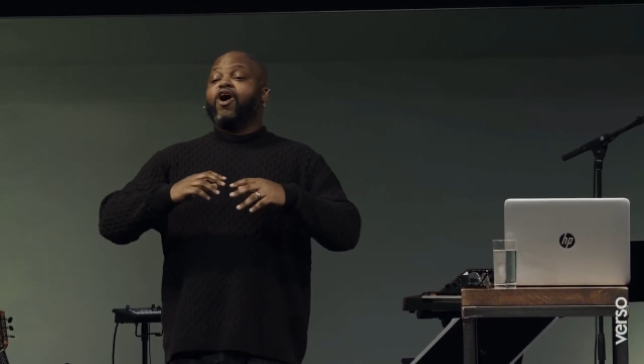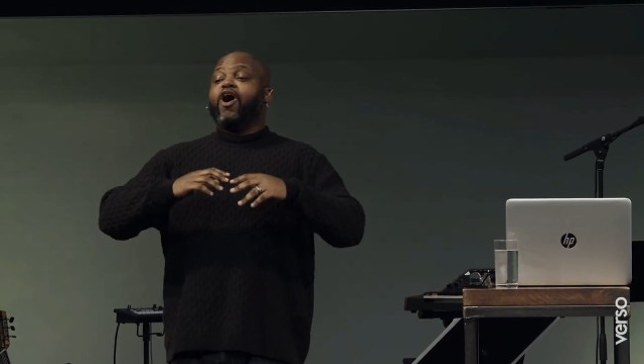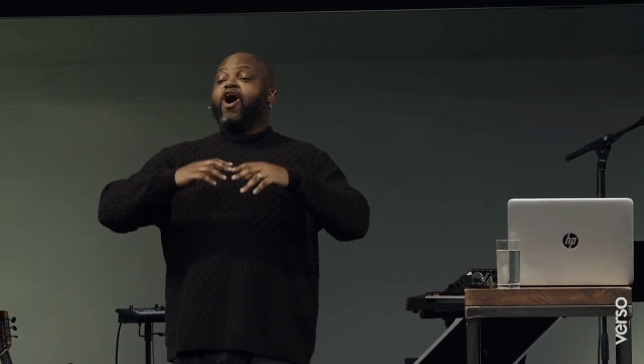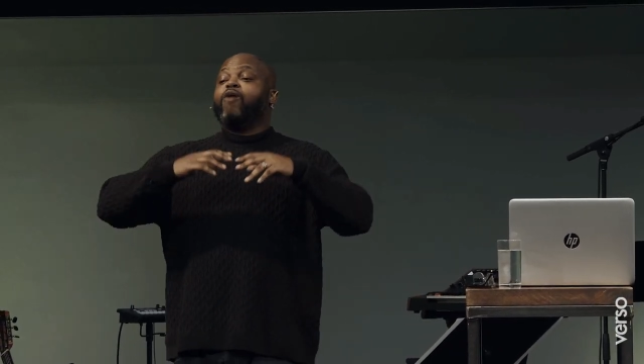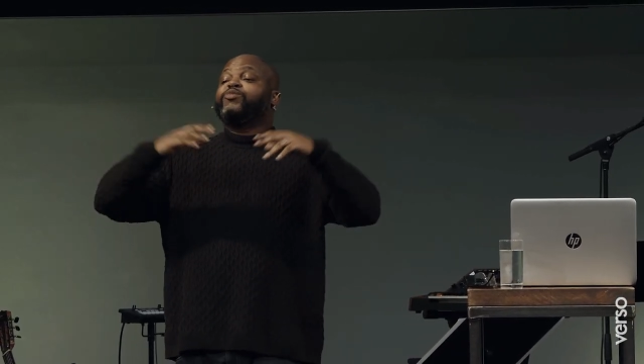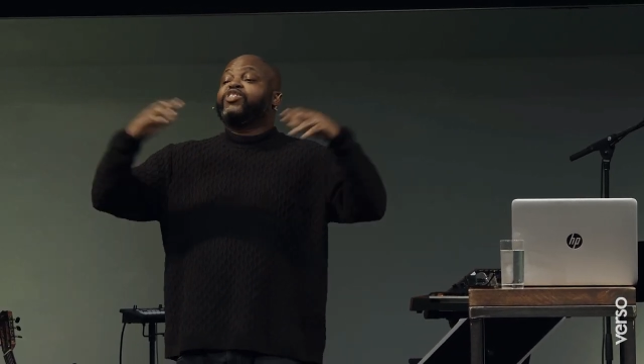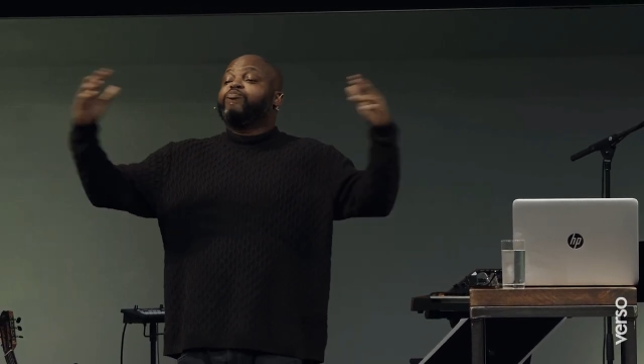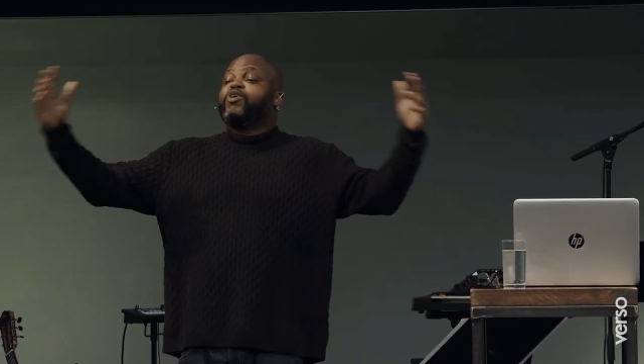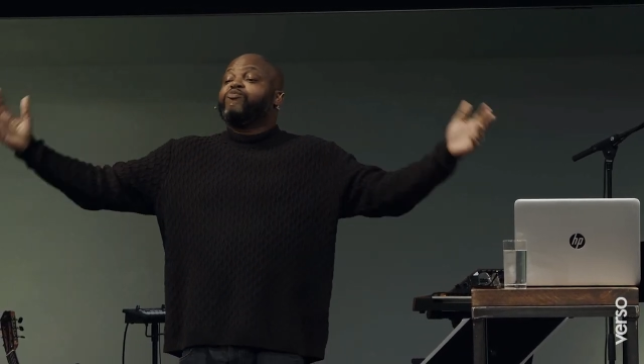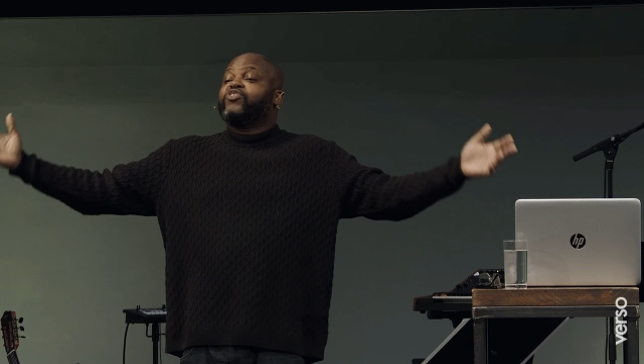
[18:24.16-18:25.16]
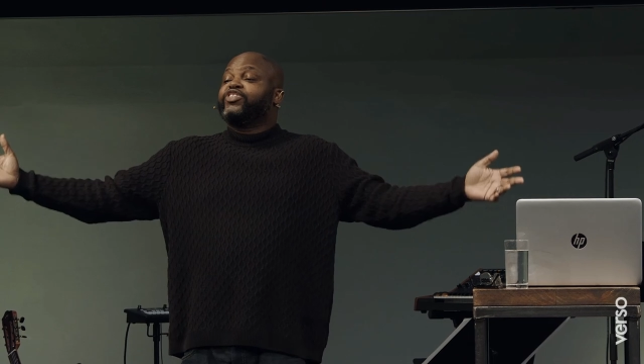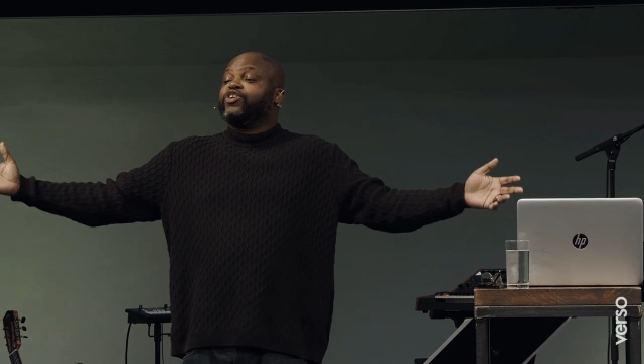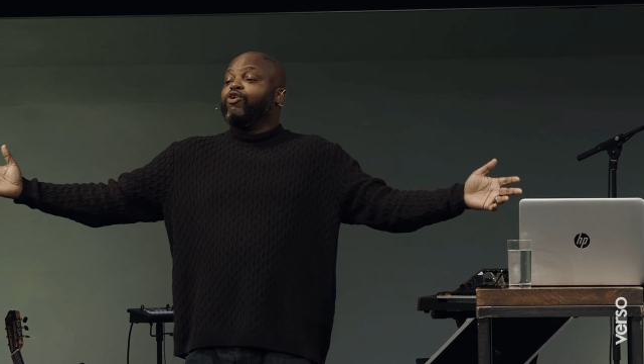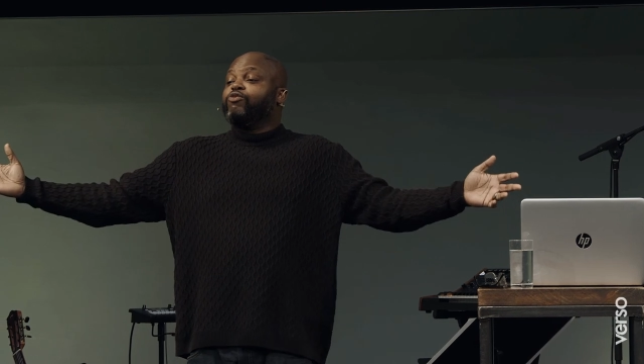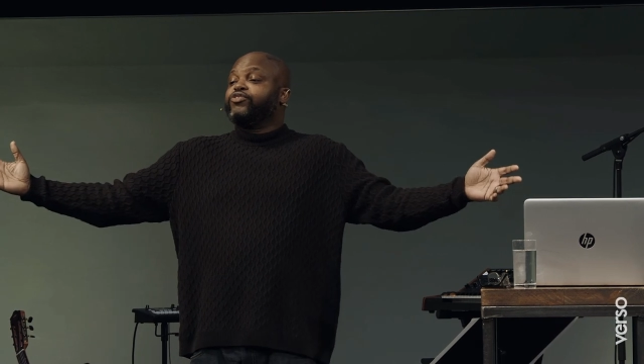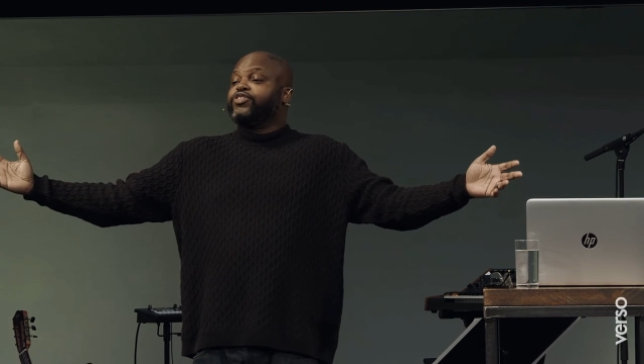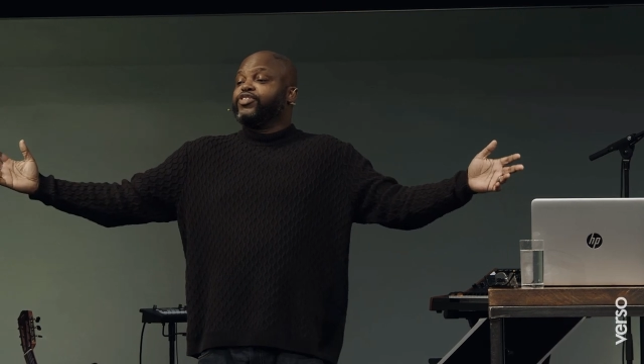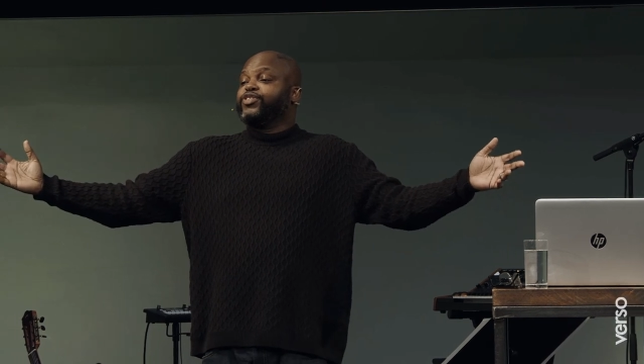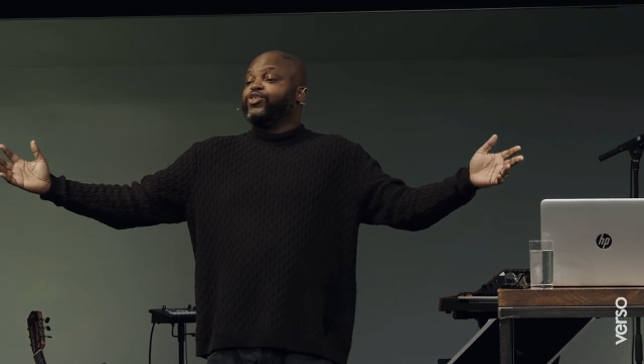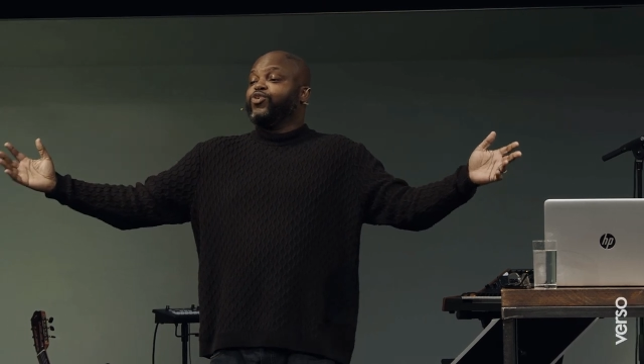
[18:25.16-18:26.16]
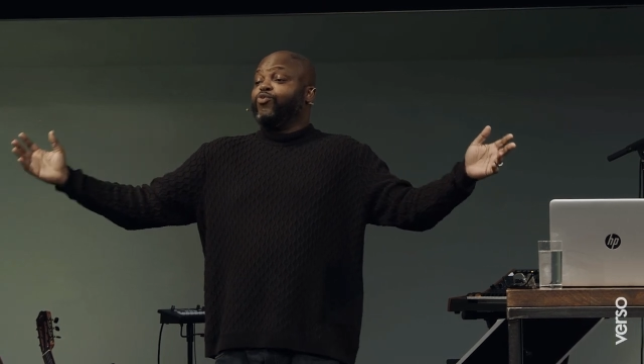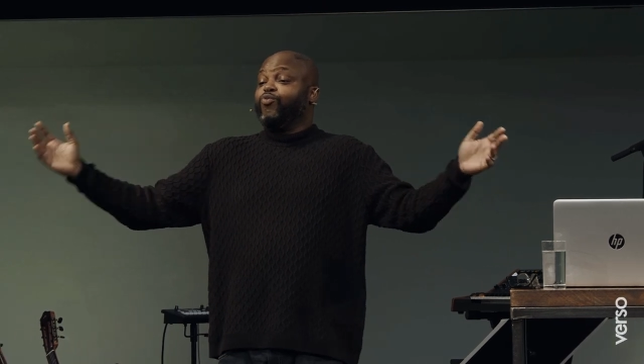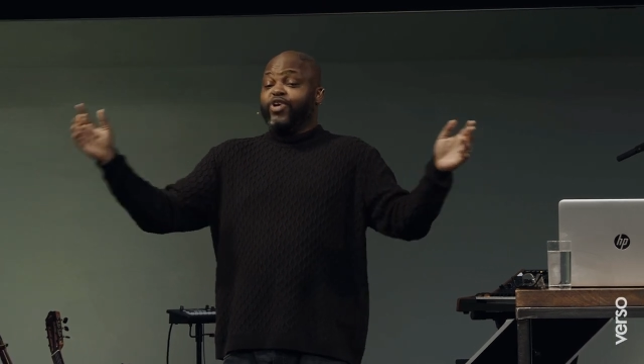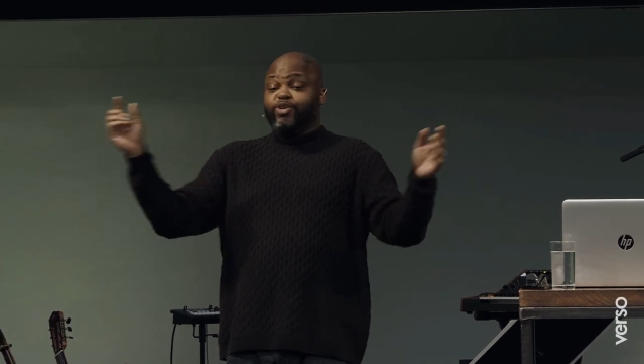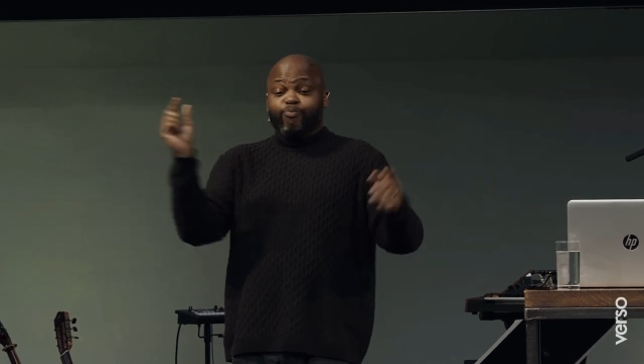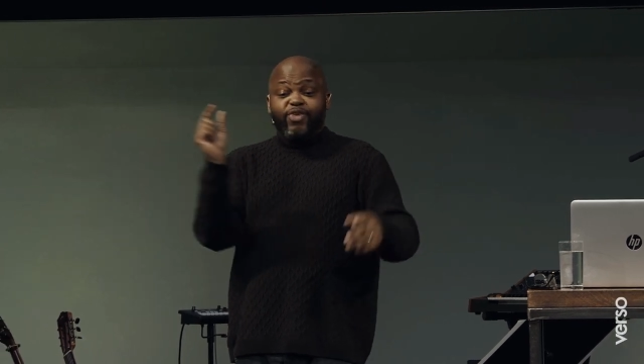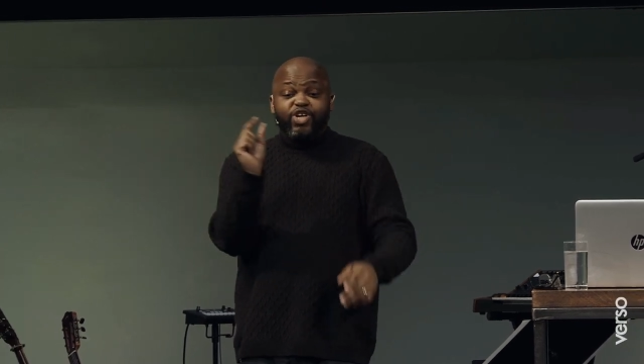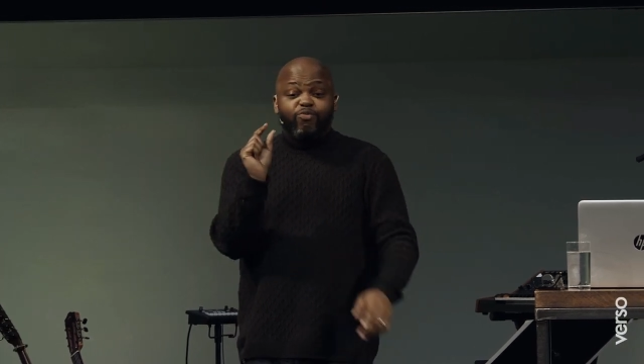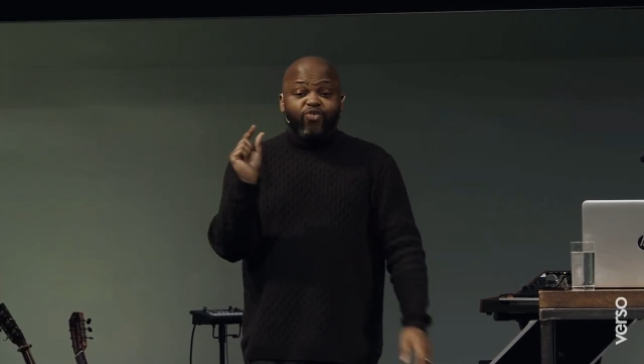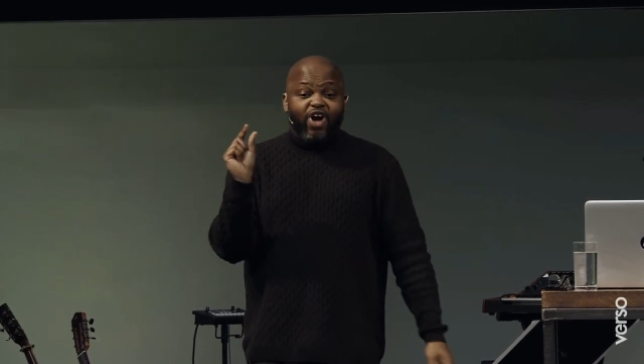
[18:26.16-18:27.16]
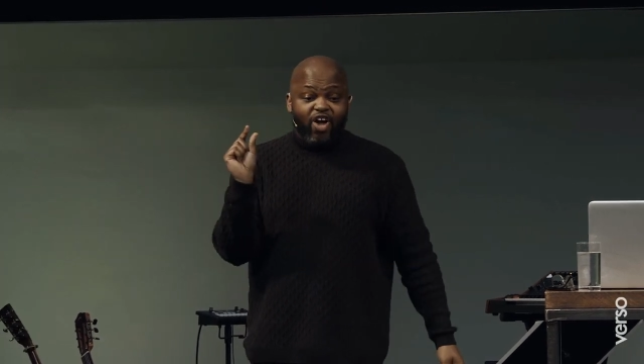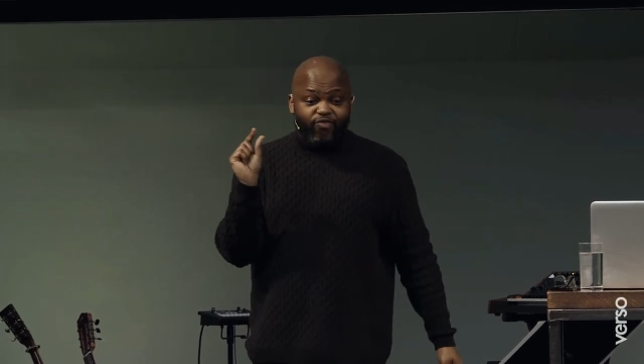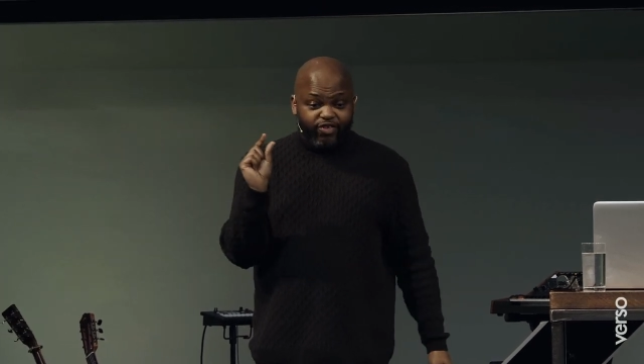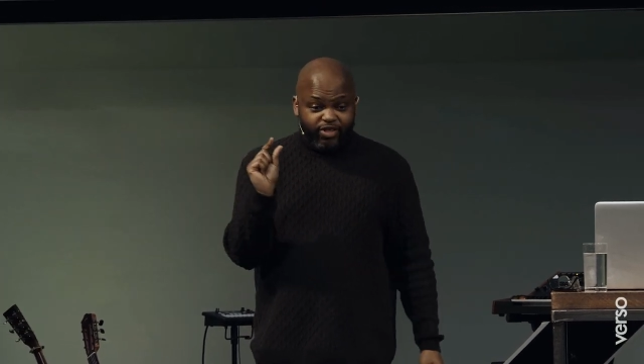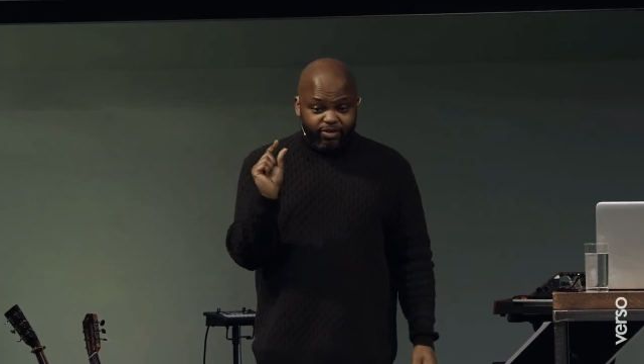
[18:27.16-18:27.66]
optimum results with minimal effort.